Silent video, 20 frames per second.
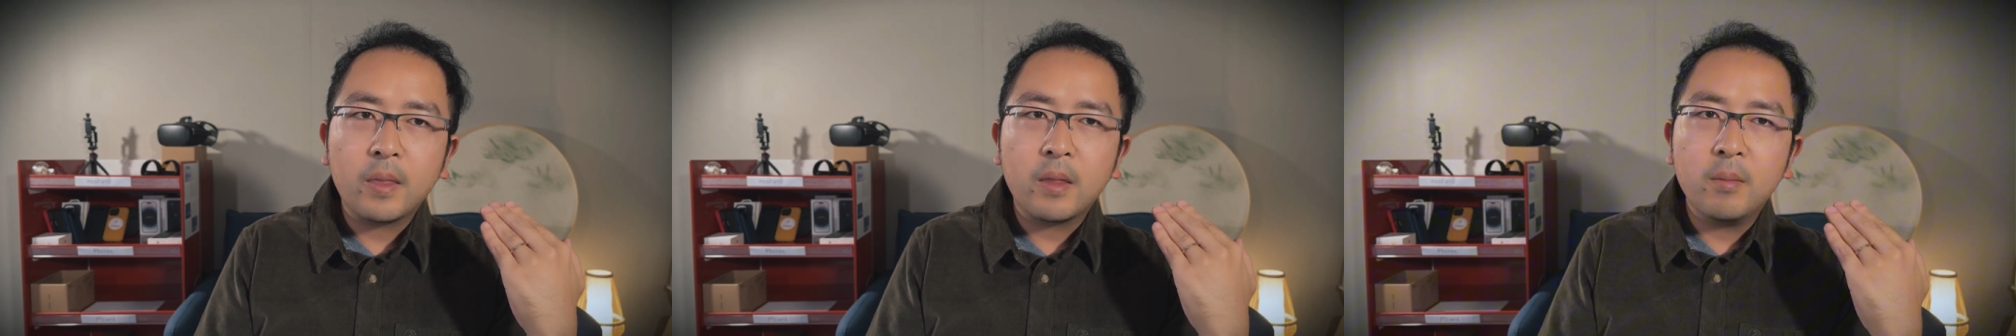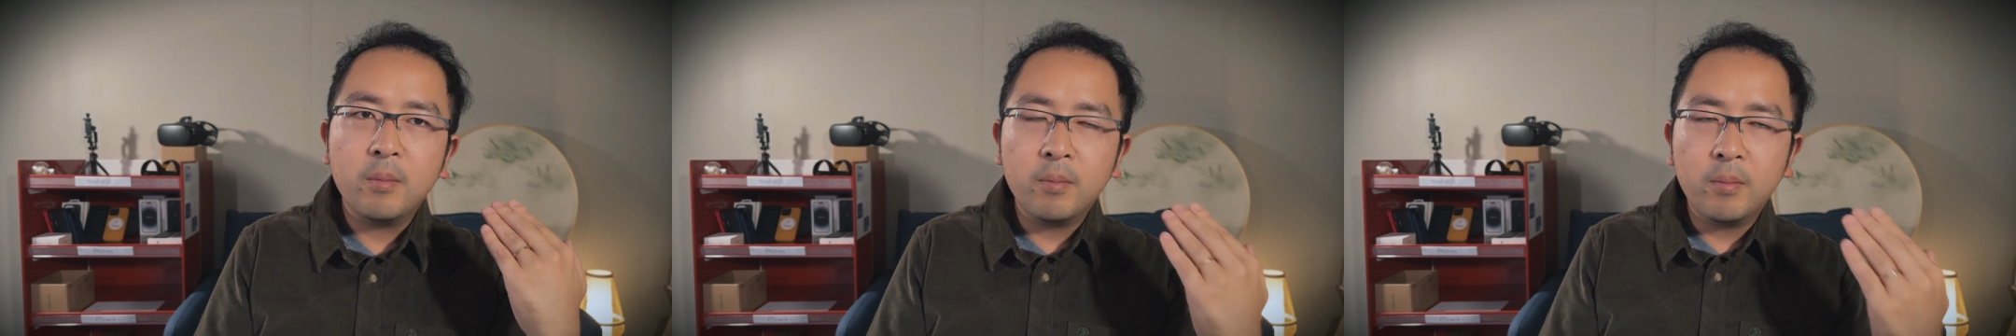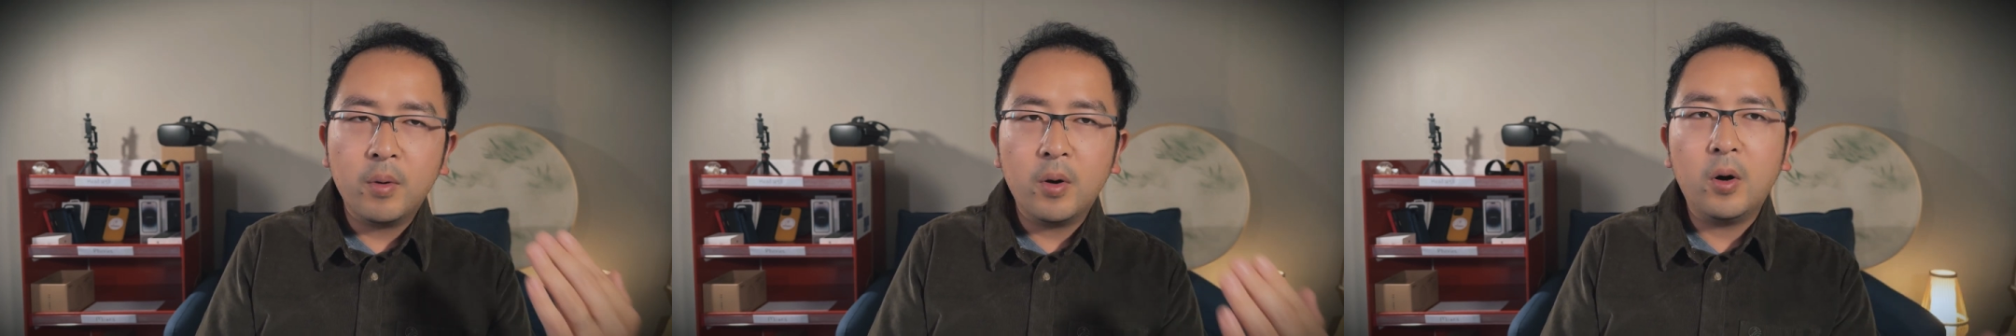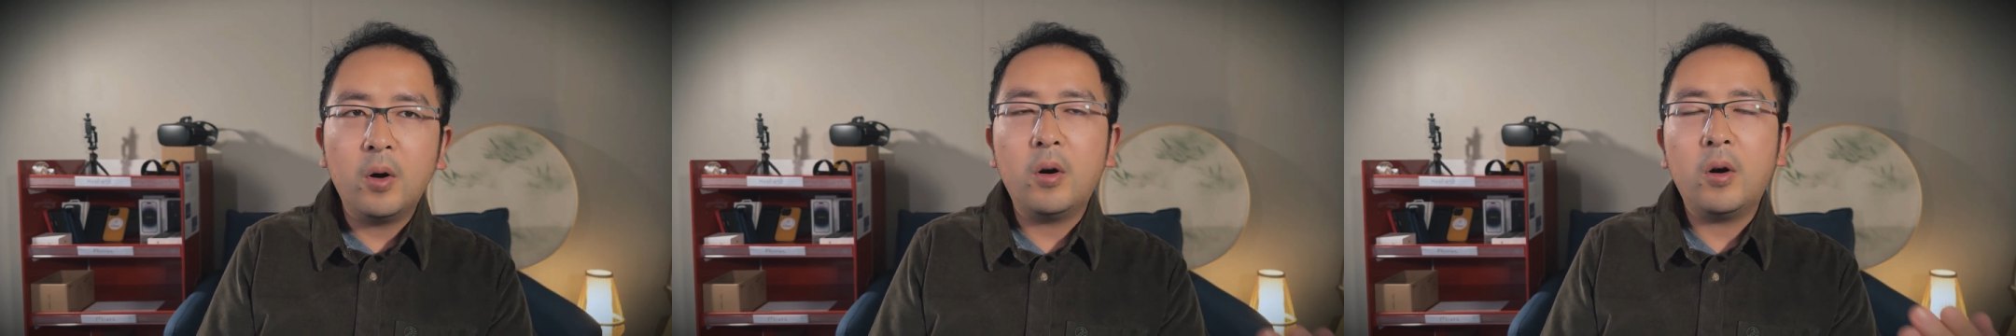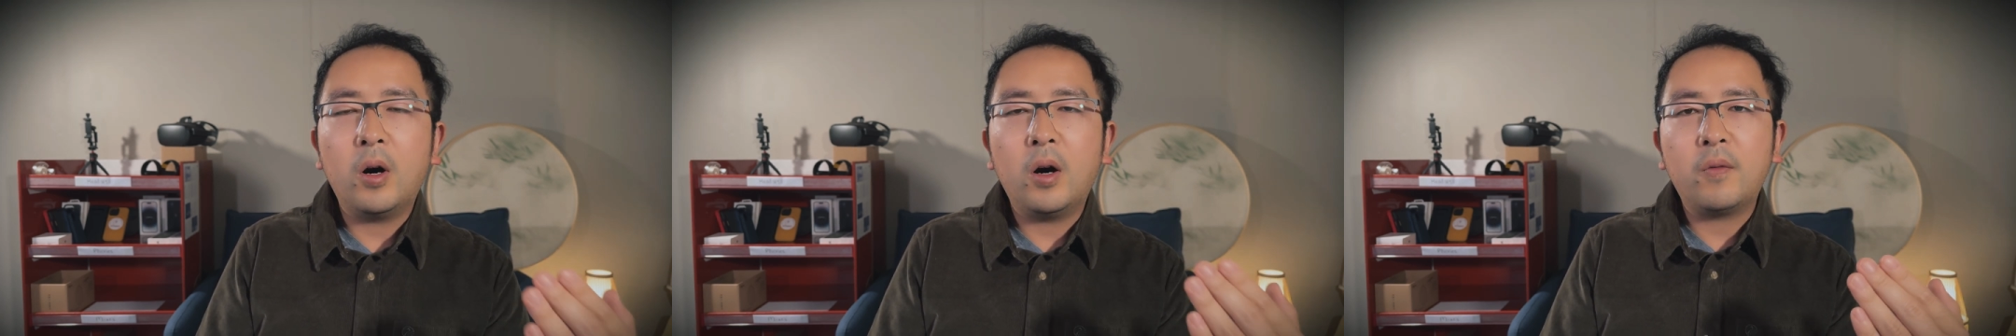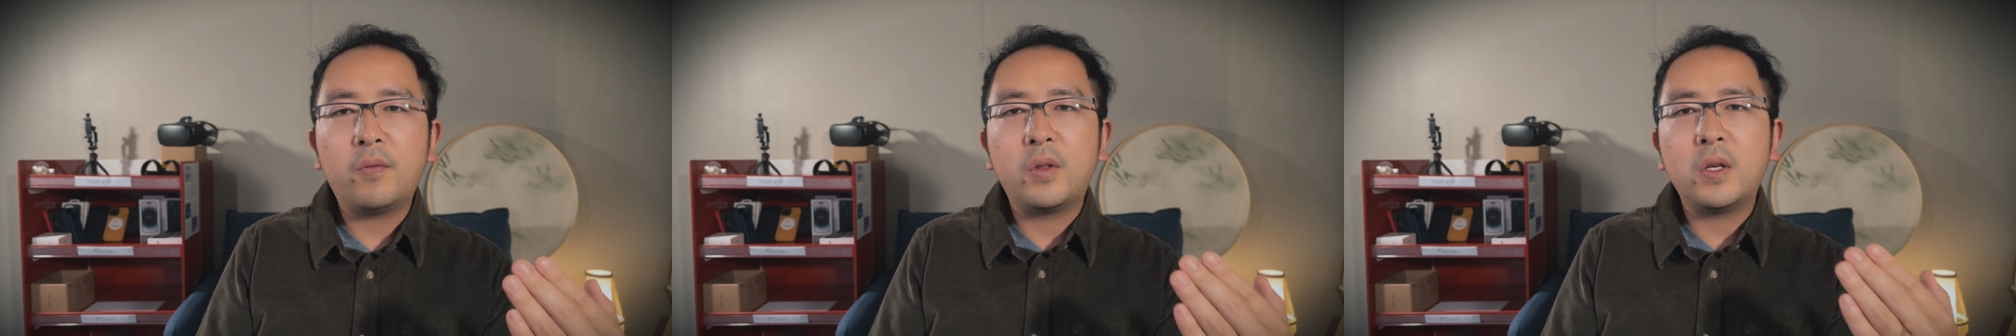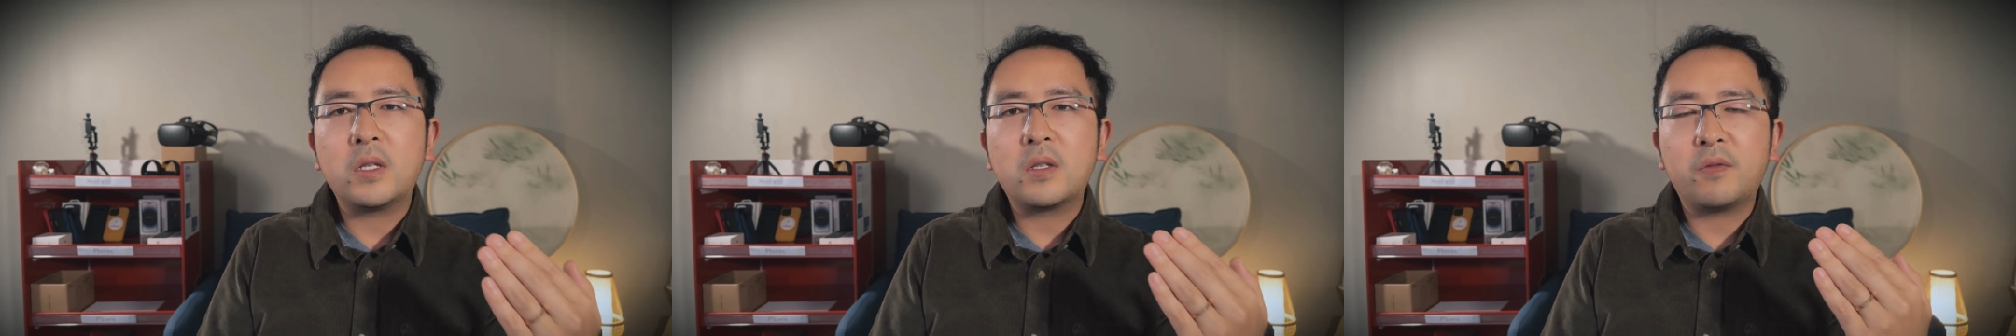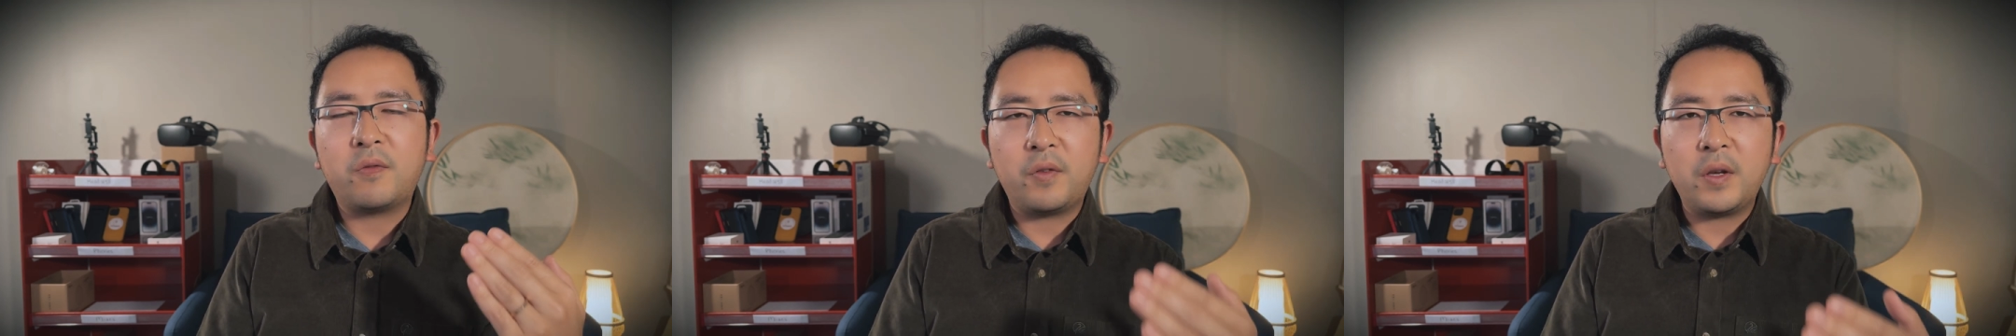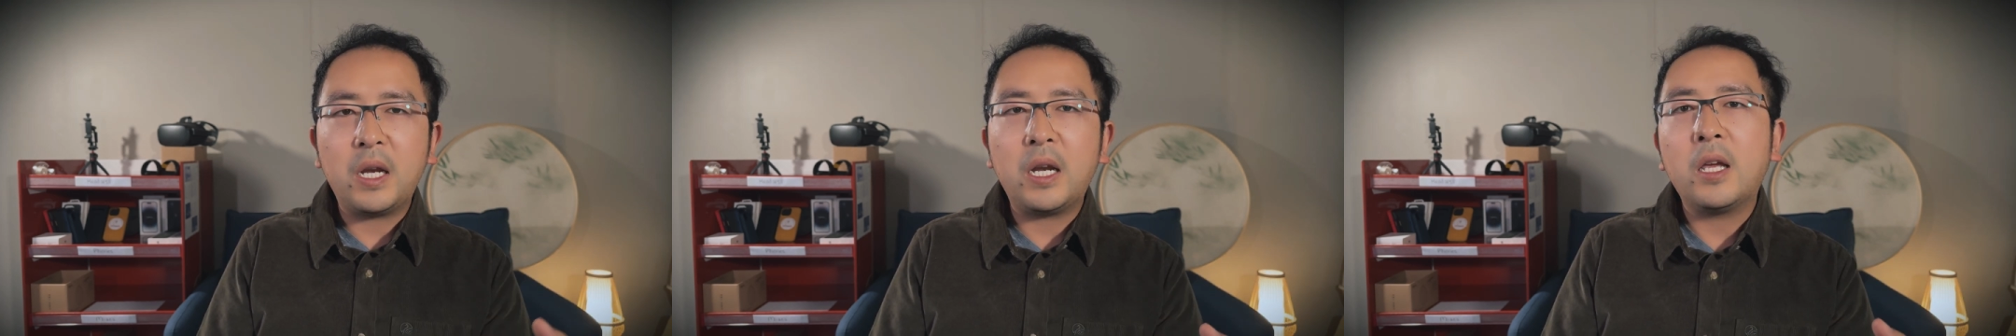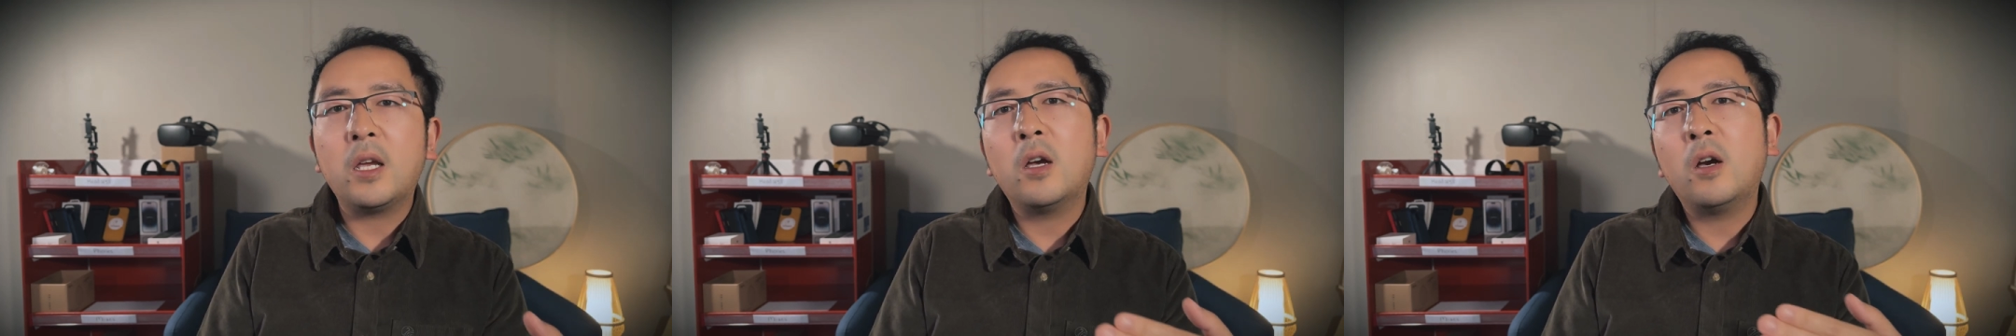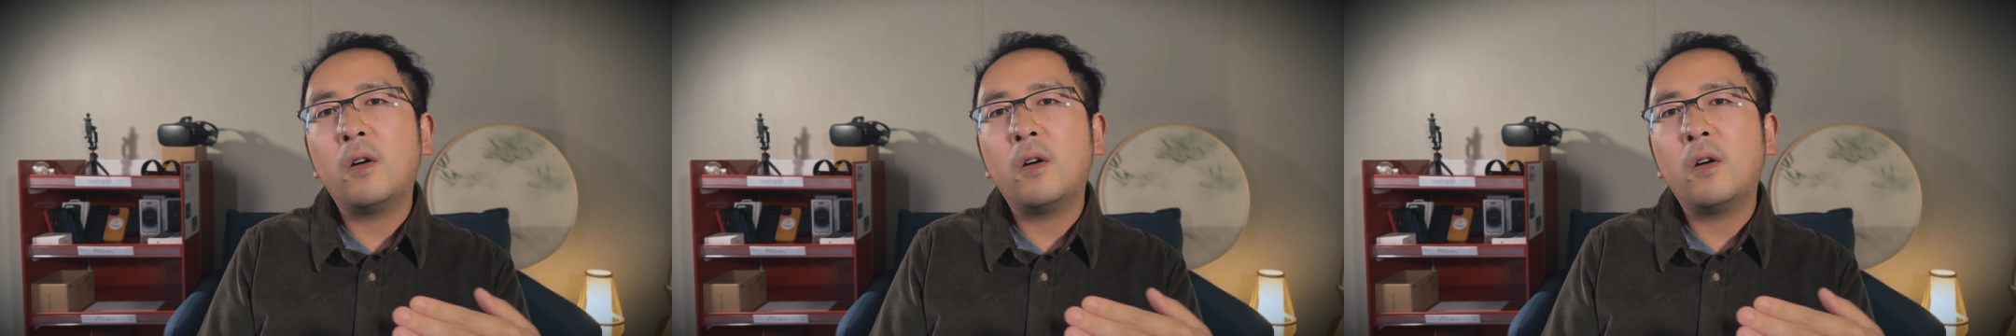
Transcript: more of this feeling